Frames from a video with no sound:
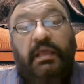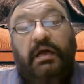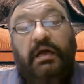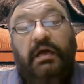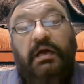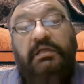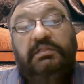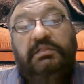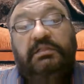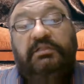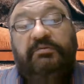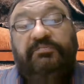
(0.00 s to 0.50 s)

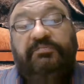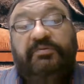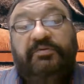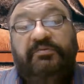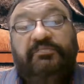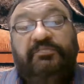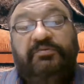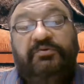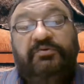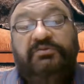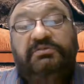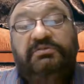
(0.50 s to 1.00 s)
The
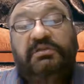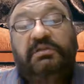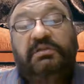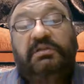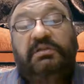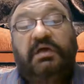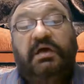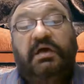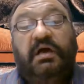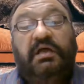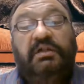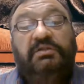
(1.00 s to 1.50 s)

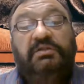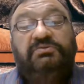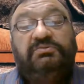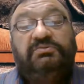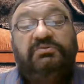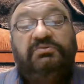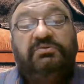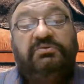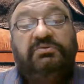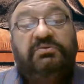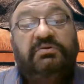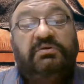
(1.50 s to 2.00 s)
proposal
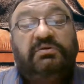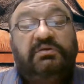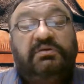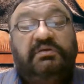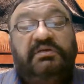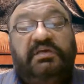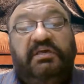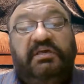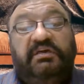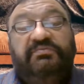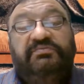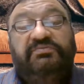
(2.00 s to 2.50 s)

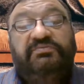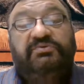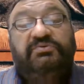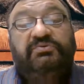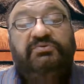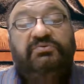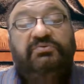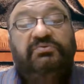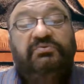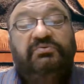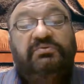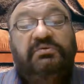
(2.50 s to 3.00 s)
also gives
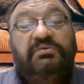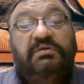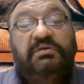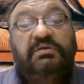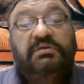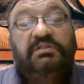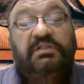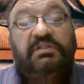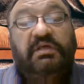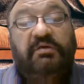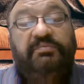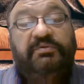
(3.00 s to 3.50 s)
you
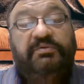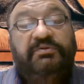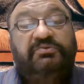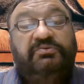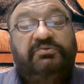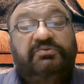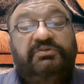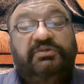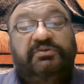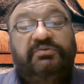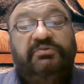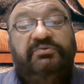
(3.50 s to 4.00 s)
the
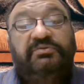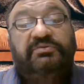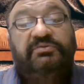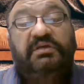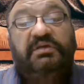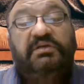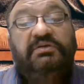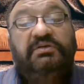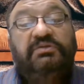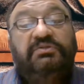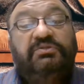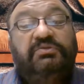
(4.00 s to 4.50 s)
opportunity to
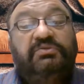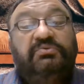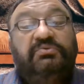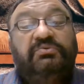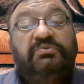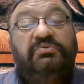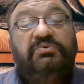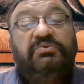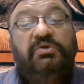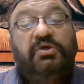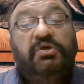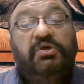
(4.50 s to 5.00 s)
think
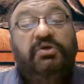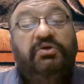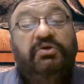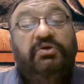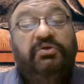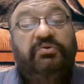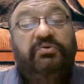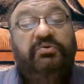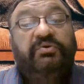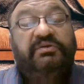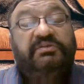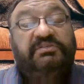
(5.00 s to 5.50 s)
through
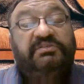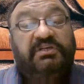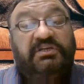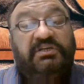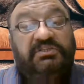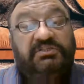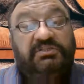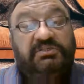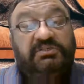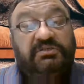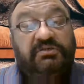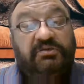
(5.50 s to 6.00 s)
your
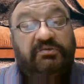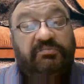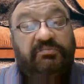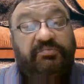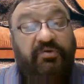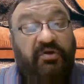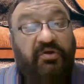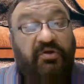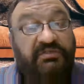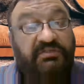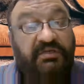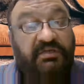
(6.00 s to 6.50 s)
research
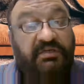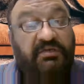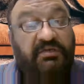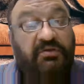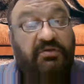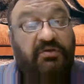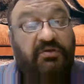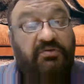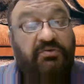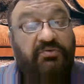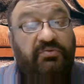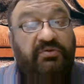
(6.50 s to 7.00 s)
project,
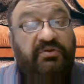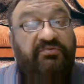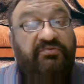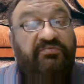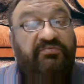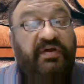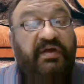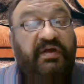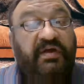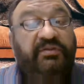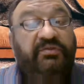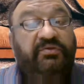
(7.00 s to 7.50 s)
to
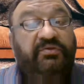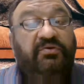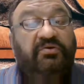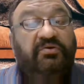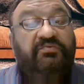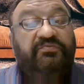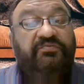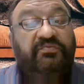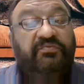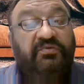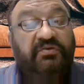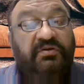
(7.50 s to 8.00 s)
refine
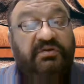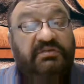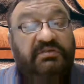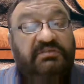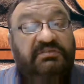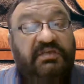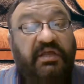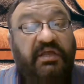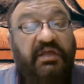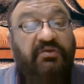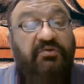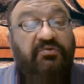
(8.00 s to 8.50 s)
your
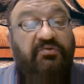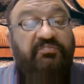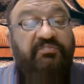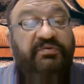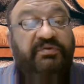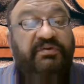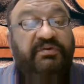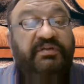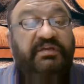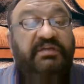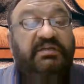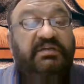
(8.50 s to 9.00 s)
focus and to
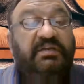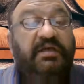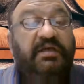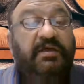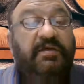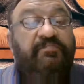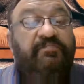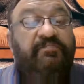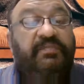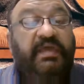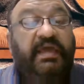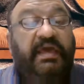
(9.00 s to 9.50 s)
predict
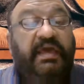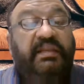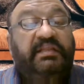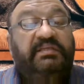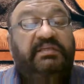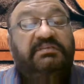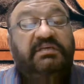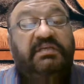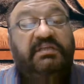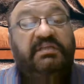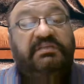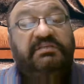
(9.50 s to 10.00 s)

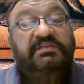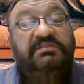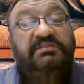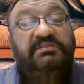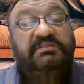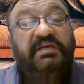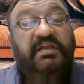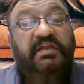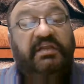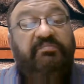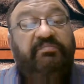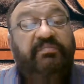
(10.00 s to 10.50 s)
any challenges
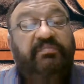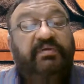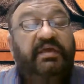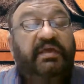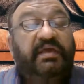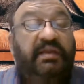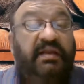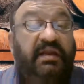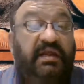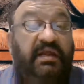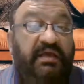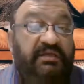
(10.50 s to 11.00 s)
that may
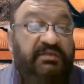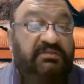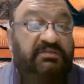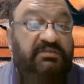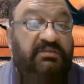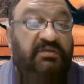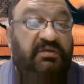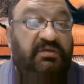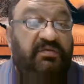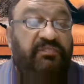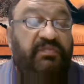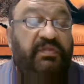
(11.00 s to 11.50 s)
arise.
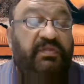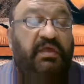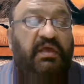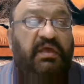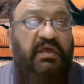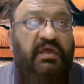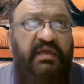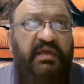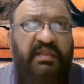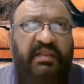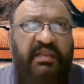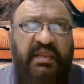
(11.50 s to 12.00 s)

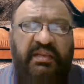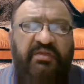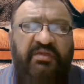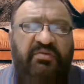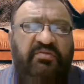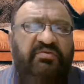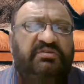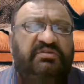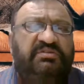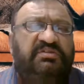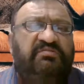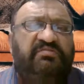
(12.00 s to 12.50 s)
In any
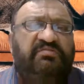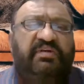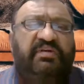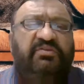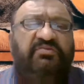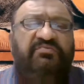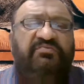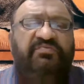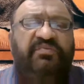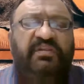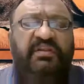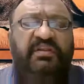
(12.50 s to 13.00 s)
university,
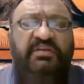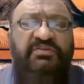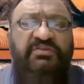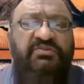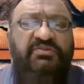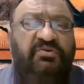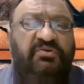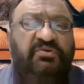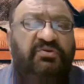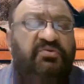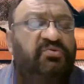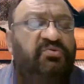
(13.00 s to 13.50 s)
when you
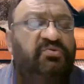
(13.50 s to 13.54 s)
finish your